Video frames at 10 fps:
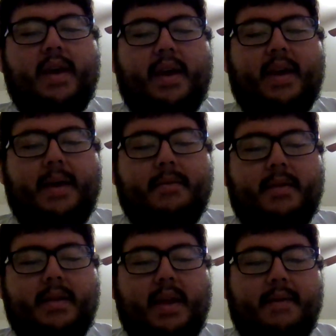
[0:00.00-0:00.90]
and came to
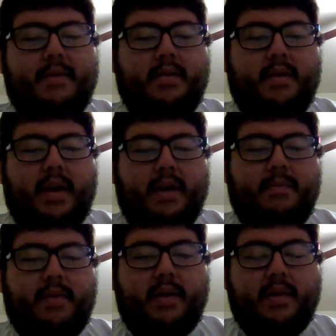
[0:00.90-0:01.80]
David to
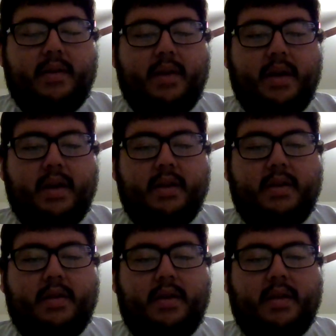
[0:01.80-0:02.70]
Hebron, to
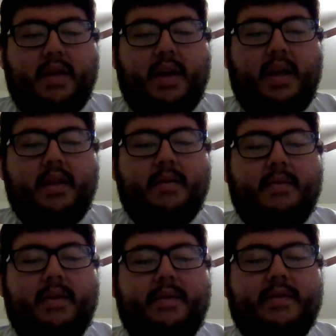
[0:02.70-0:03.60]
turn the kingdom
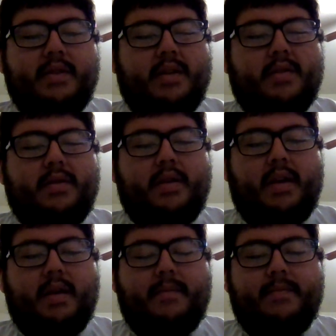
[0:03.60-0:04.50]
of Saul to
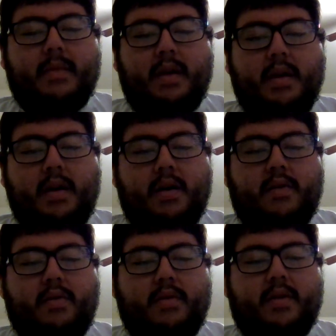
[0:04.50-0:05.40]
him,
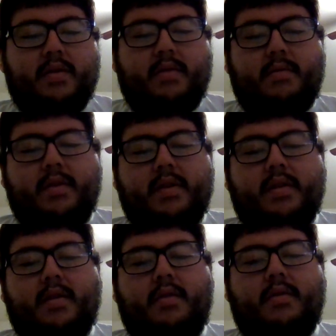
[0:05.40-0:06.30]
according to the word of
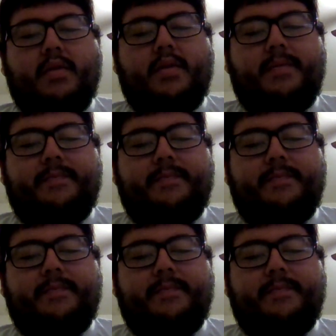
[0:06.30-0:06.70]
the Lord.